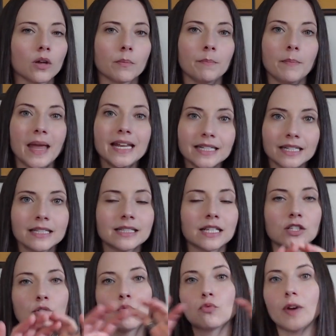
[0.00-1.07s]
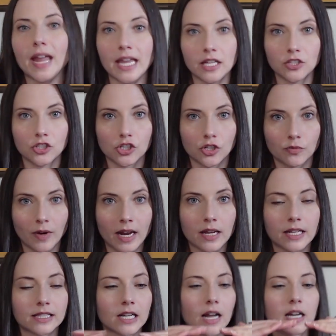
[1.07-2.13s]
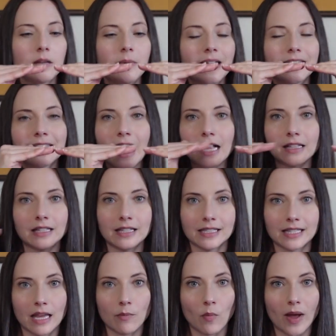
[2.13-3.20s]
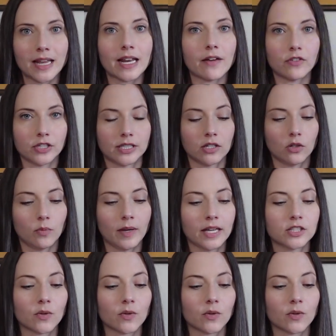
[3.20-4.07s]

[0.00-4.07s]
maintenance is a range, right? It's not going to be exactly the same weight every single week.